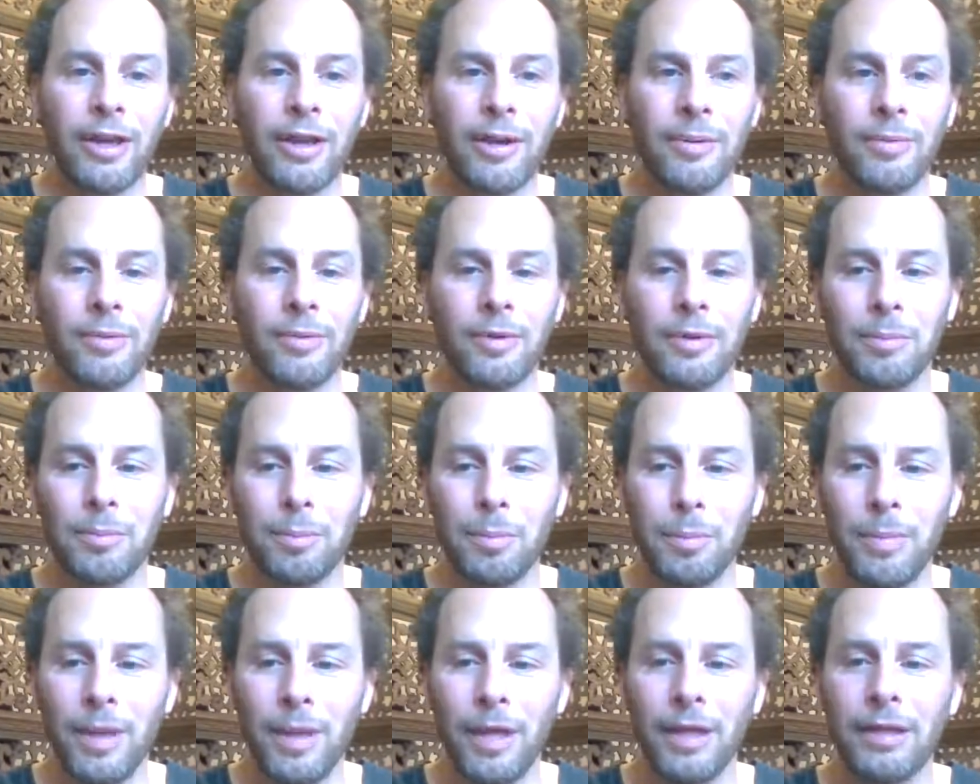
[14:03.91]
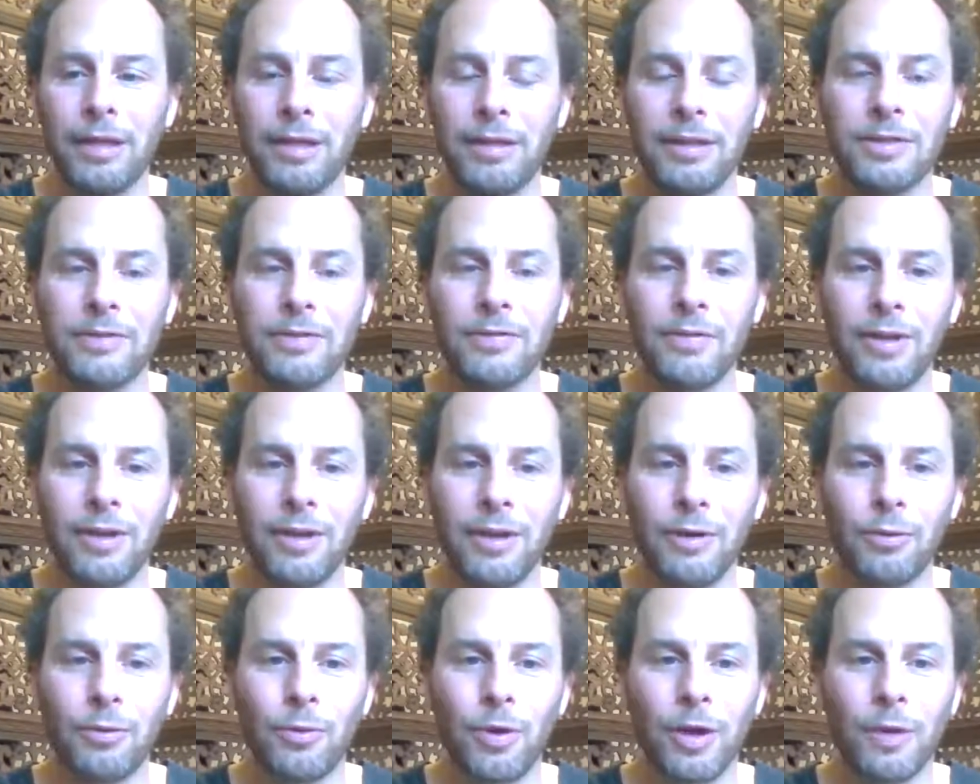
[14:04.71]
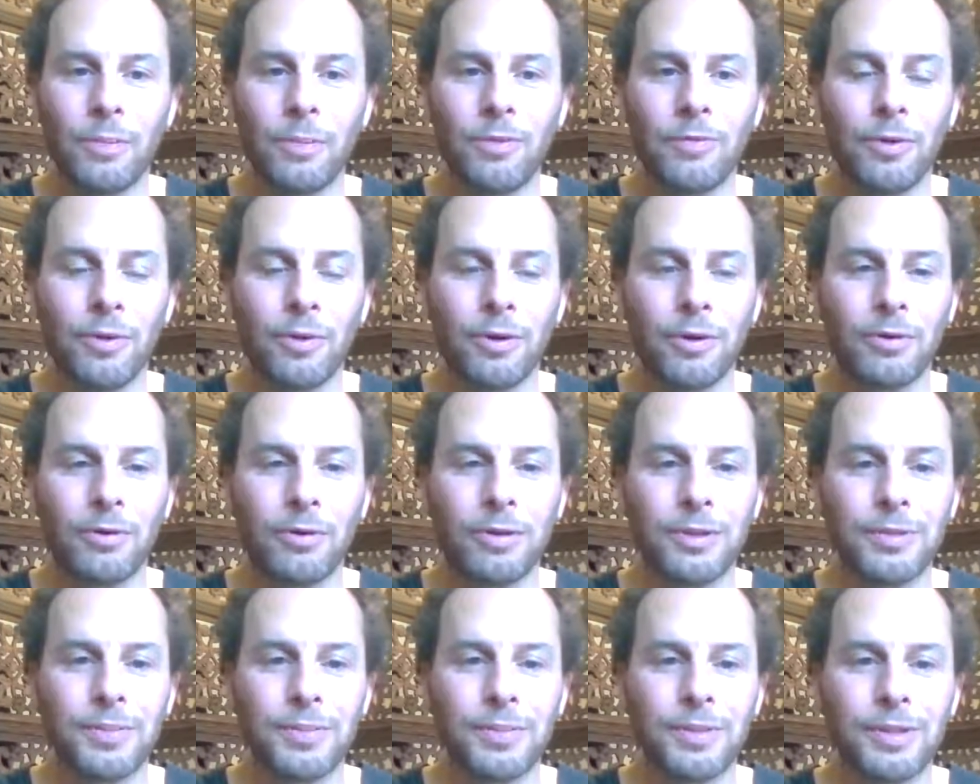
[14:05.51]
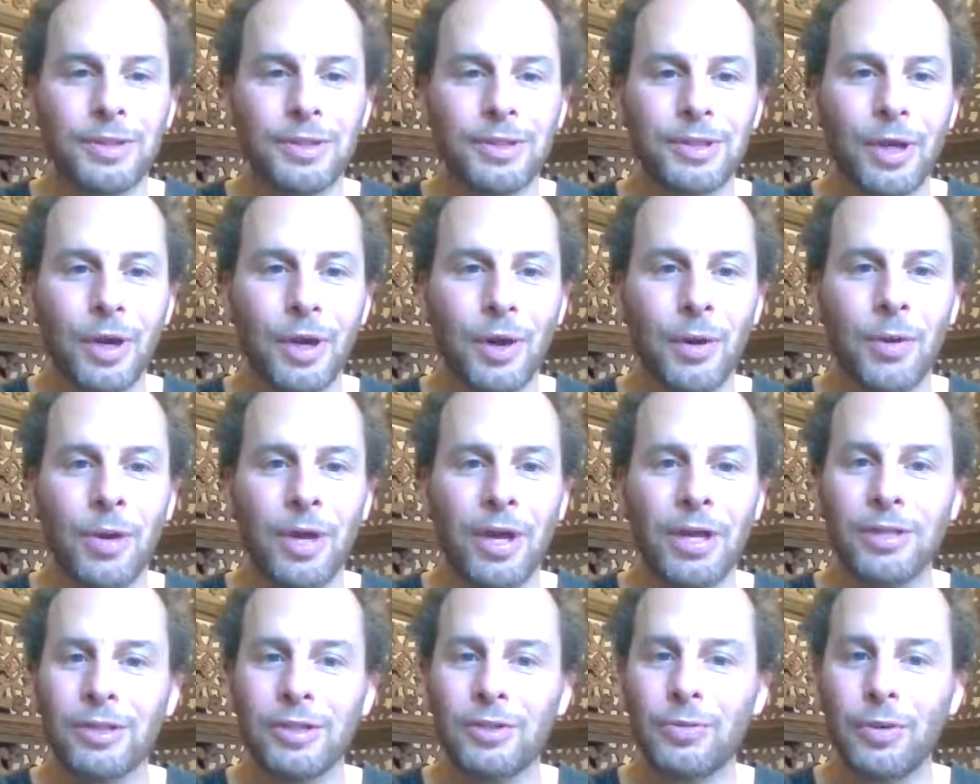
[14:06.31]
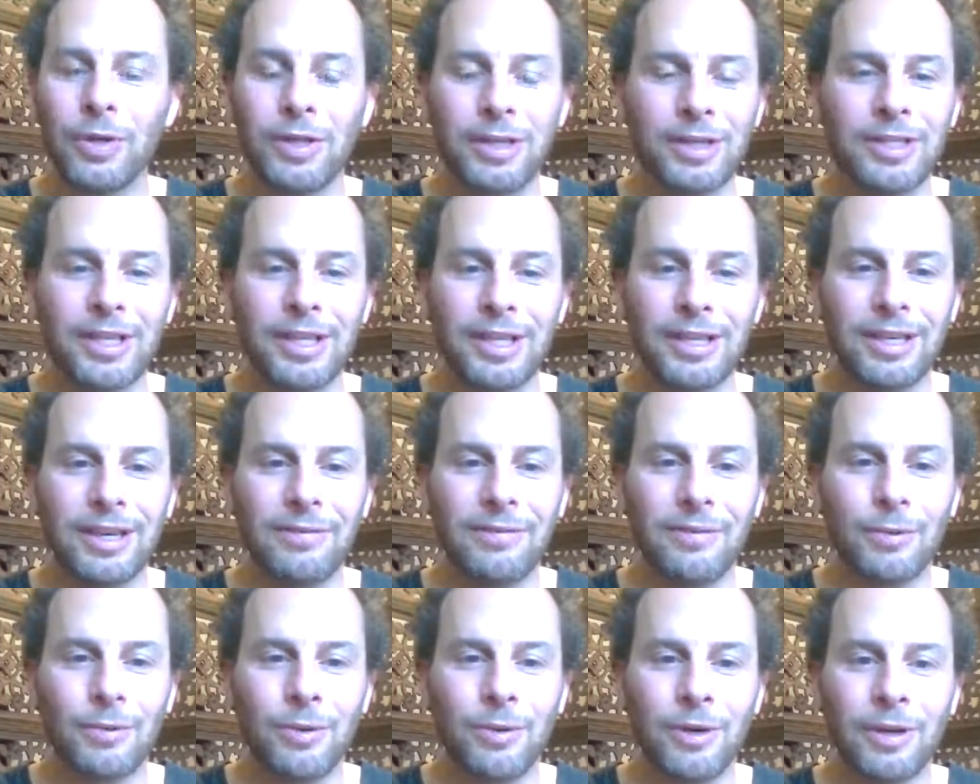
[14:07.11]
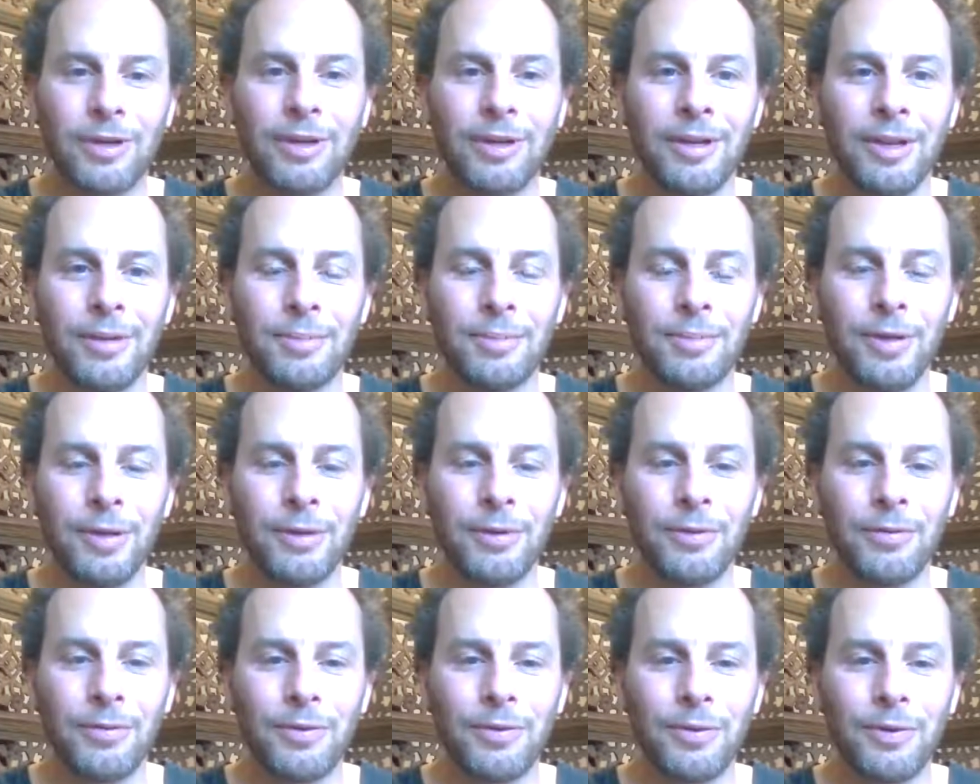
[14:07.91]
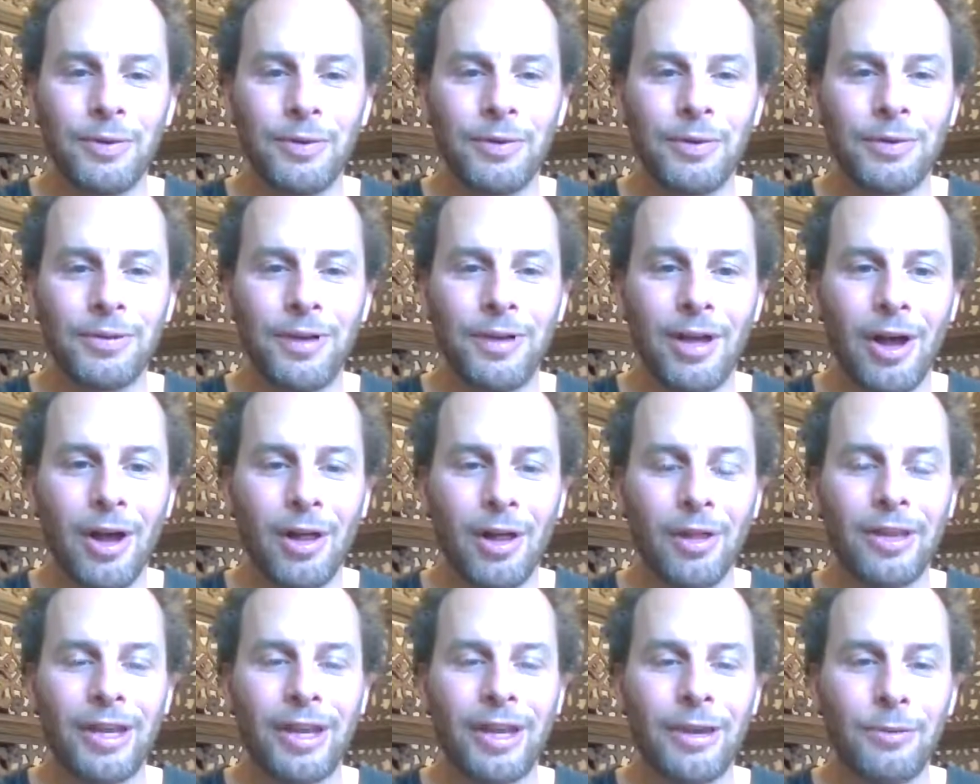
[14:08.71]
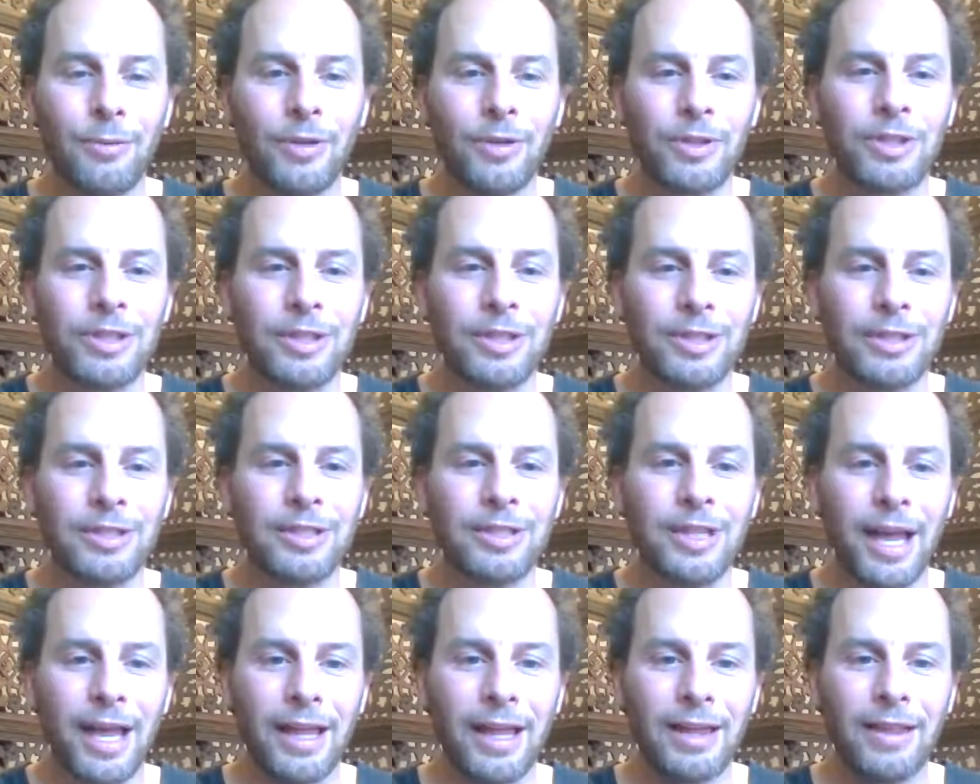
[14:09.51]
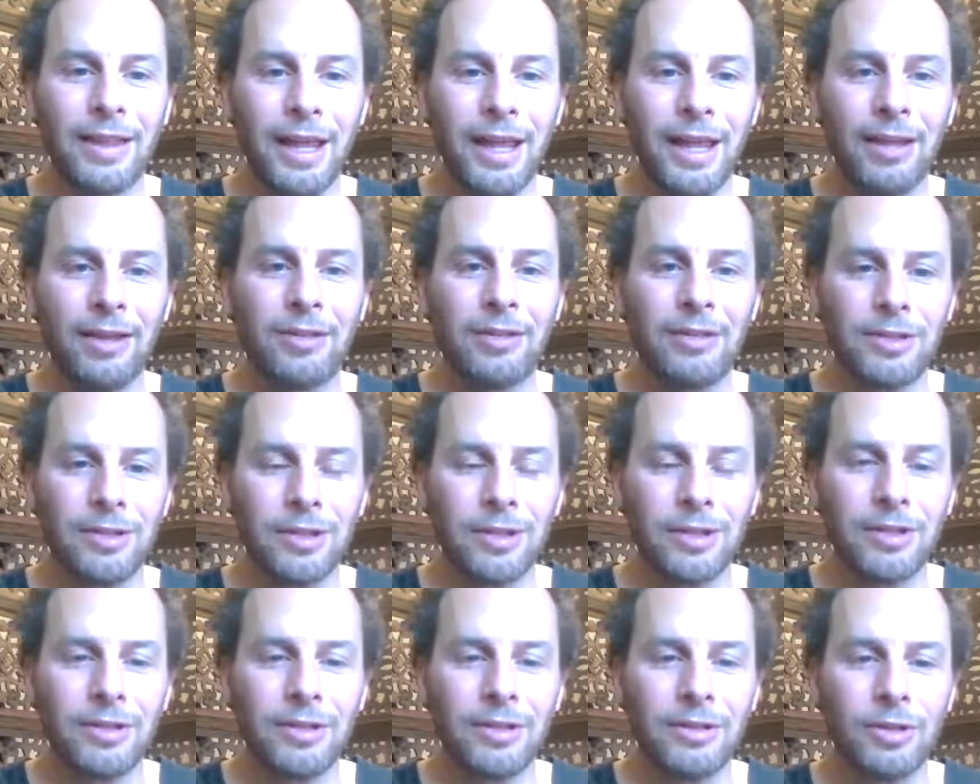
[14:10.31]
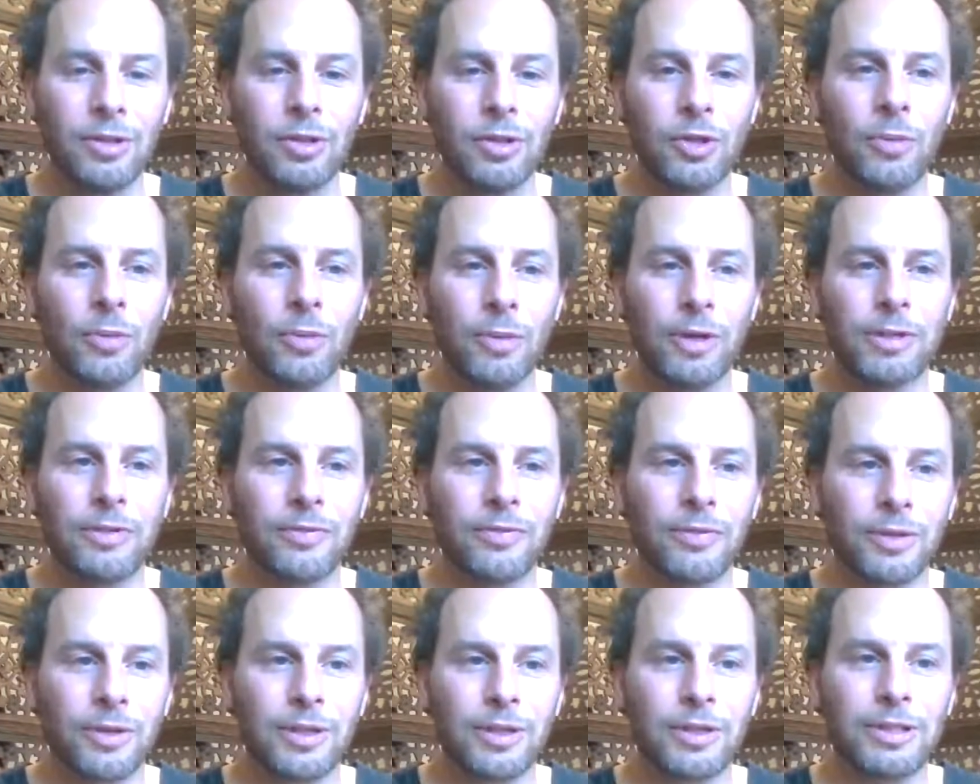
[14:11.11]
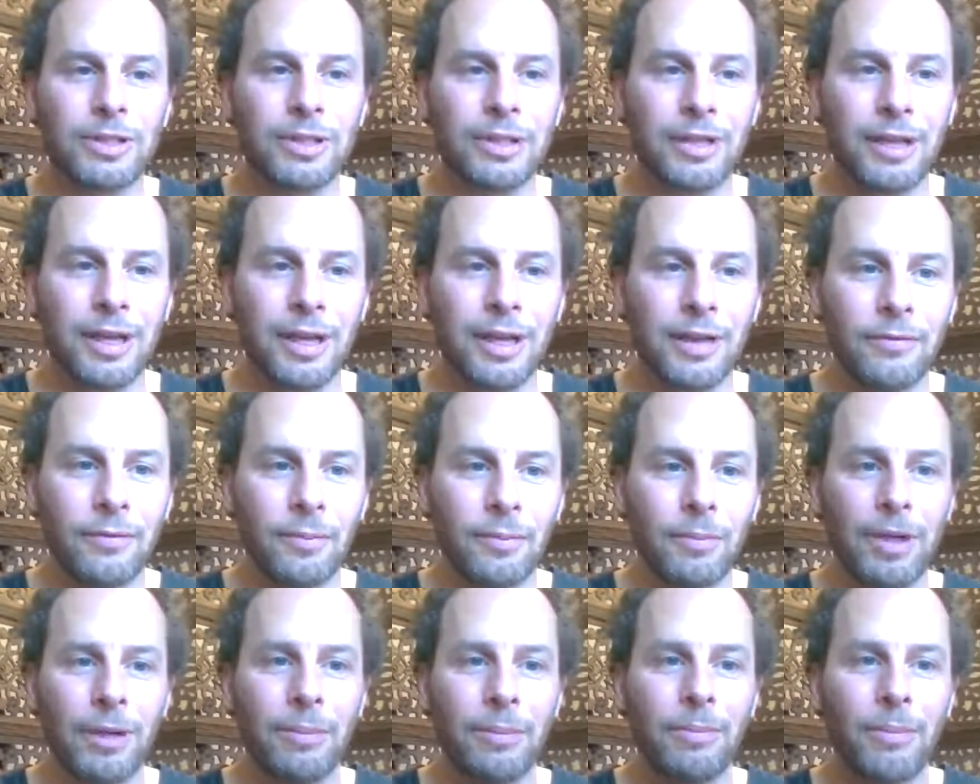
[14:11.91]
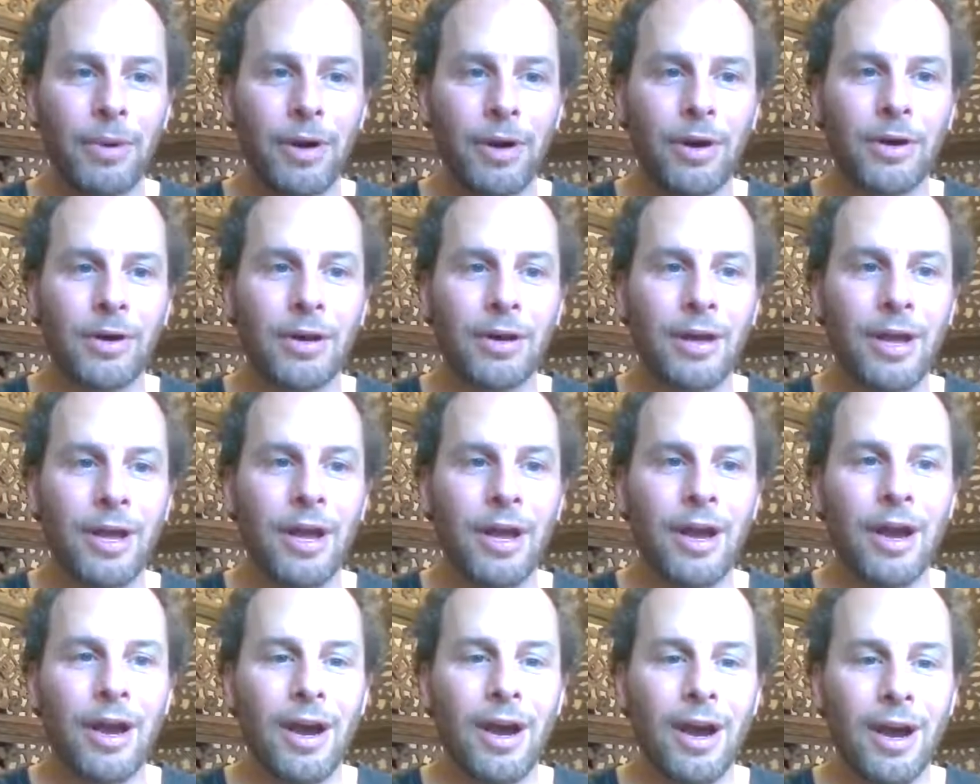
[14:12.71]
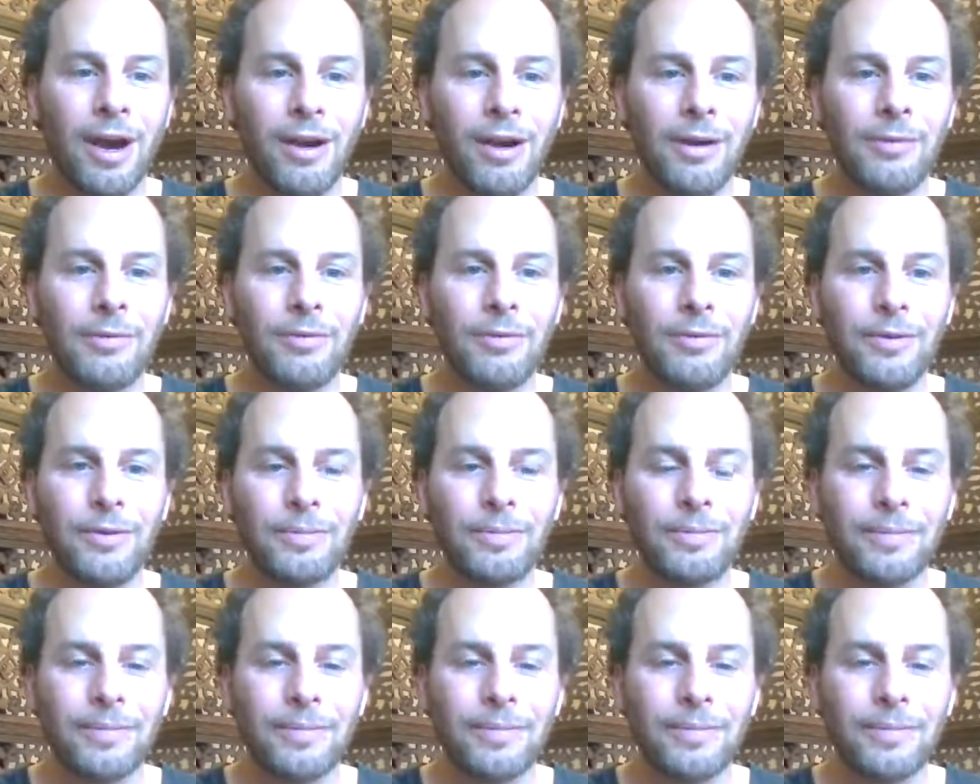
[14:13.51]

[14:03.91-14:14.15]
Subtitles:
I'm making this video right before Christmas, so just want to send everyone beautiful holiday wishes, and thanks so much for listening and for being part of